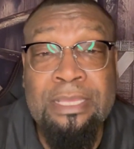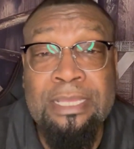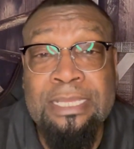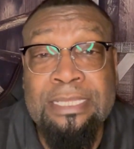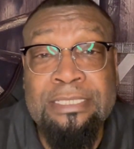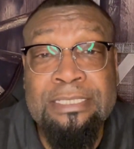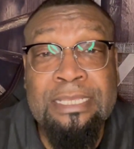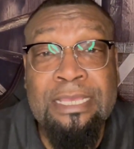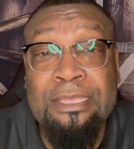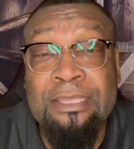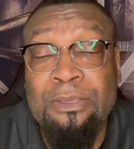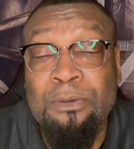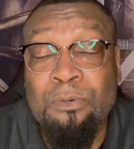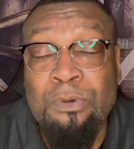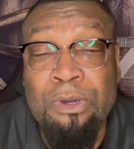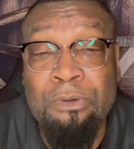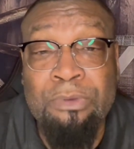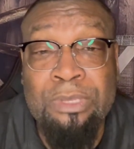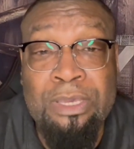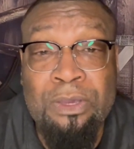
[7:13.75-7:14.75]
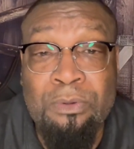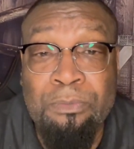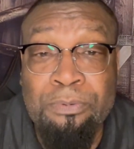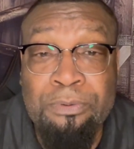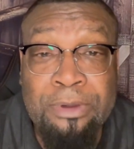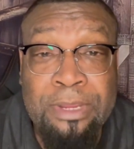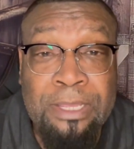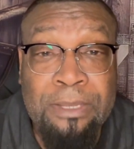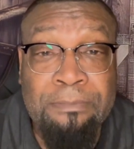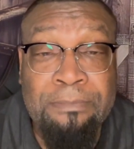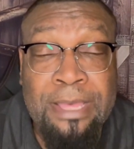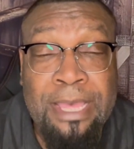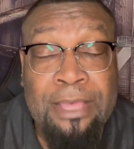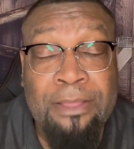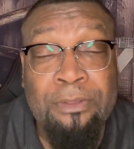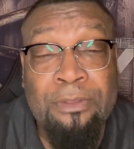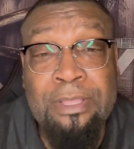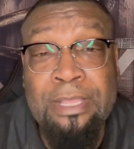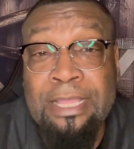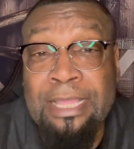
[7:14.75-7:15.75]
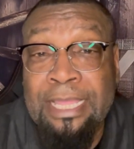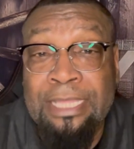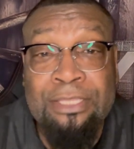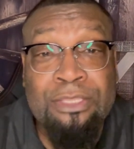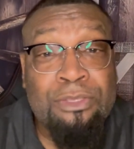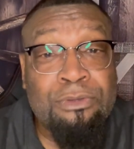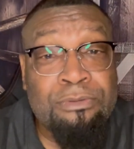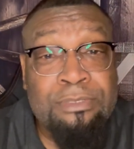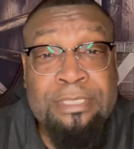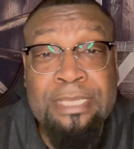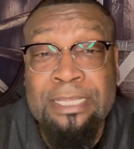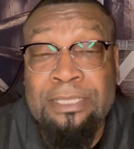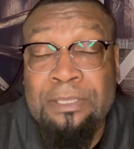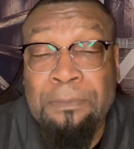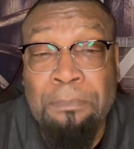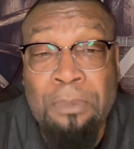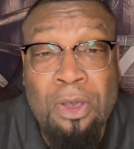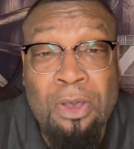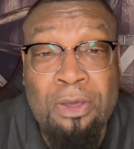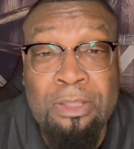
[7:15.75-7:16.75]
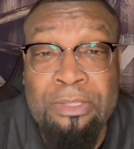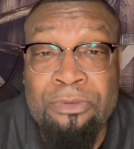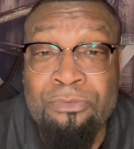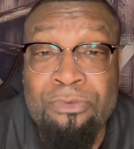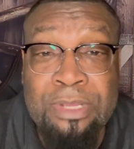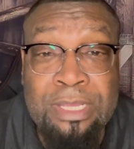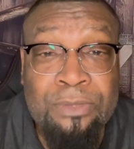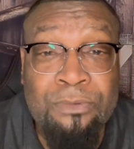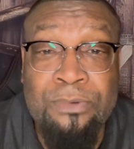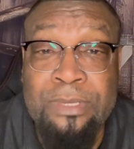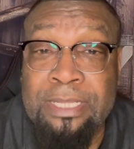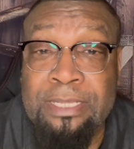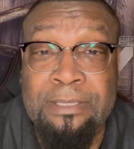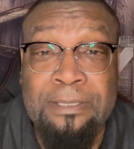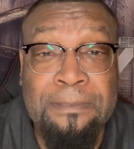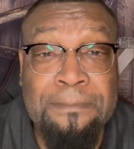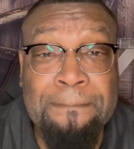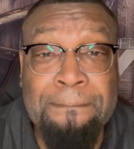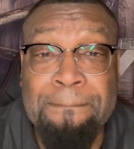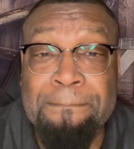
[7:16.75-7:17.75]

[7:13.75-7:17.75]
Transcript: and tell you what we're going to pray about and you take the ball and run with it.